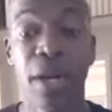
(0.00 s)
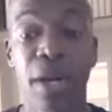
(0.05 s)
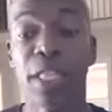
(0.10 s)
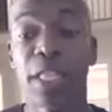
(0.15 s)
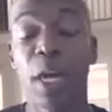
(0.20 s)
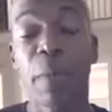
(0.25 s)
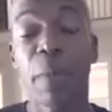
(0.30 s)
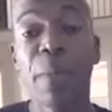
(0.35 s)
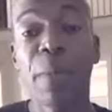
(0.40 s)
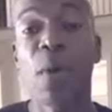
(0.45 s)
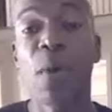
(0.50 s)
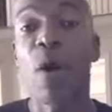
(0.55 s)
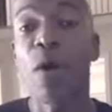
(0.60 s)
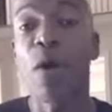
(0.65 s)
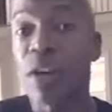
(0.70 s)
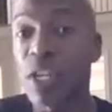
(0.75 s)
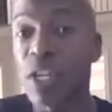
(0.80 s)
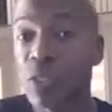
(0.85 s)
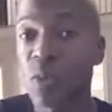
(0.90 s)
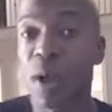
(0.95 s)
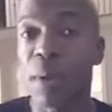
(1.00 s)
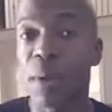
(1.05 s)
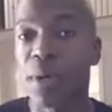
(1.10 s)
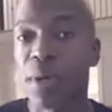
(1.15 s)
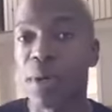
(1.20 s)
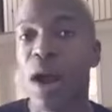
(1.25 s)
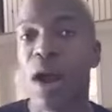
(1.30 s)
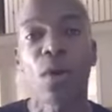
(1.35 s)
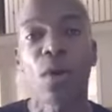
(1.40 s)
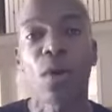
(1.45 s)
There are people on this
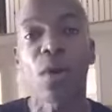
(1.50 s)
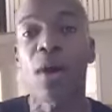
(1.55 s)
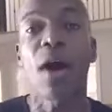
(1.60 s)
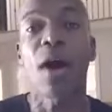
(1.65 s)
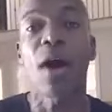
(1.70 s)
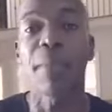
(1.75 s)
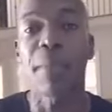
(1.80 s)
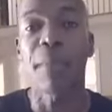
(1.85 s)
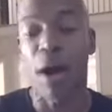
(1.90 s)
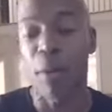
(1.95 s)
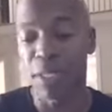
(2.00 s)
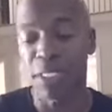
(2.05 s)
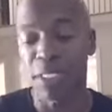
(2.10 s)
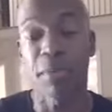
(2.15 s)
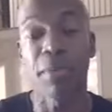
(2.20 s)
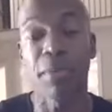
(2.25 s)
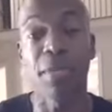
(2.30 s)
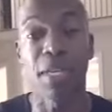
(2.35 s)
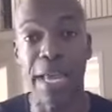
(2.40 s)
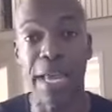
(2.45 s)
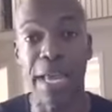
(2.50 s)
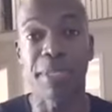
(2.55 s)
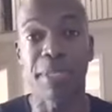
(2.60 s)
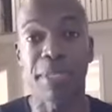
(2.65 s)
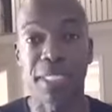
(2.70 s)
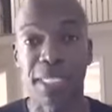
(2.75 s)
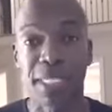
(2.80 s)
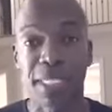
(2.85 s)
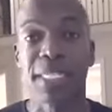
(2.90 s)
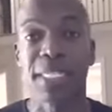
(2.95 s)
webinar, I don't call them out, but some of the names and
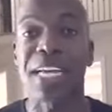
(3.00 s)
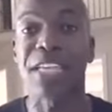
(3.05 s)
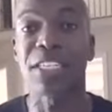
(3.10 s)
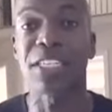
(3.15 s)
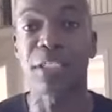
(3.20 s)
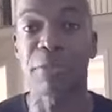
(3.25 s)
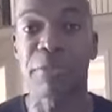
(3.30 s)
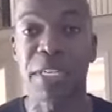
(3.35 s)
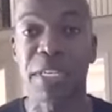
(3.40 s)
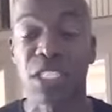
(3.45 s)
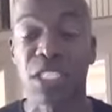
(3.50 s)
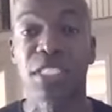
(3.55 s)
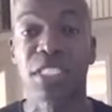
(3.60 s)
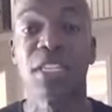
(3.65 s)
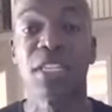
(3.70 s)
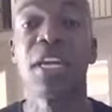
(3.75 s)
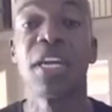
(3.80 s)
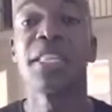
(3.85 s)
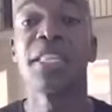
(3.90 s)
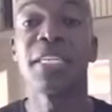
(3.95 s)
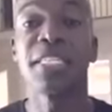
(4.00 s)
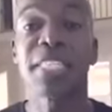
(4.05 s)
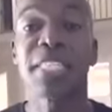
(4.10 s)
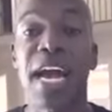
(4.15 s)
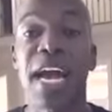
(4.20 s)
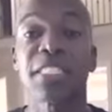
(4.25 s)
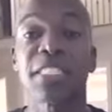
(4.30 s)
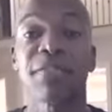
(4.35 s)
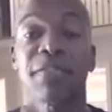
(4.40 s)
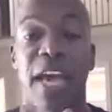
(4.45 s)
cities I just mentioned, these
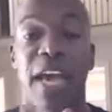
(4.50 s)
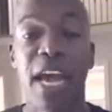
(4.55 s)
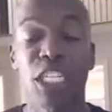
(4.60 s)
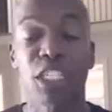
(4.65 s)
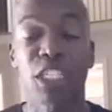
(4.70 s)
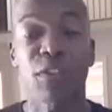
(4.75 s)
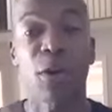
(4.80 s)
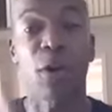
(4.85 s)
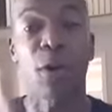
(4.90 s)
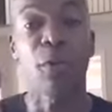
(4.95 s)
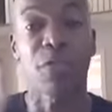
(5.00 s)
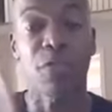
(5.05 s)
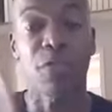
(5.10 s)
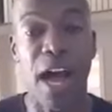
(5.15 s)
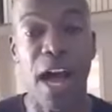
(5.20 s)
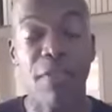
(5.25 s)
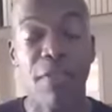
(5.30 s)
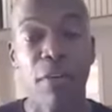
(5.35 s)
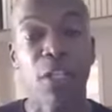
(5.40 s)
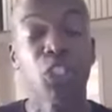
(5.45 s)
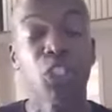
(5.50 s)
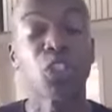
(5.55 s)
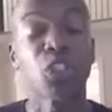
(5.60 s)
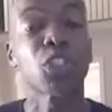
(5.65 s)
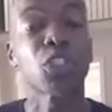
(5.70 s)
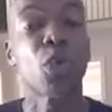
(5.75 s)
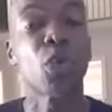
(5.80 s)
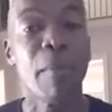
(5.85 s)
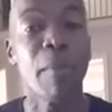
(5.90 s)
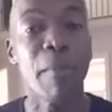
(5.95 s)
guys have cash flowed $500
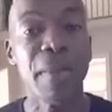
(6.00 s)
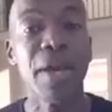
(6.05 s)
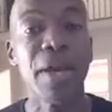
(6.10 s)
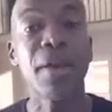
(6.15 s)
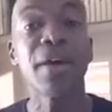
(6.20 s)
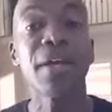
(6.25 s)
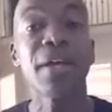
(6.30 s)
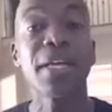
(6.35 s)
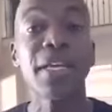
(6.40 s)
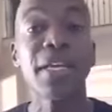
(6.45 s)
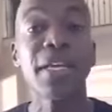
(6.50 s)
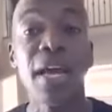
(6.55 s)
to $1 million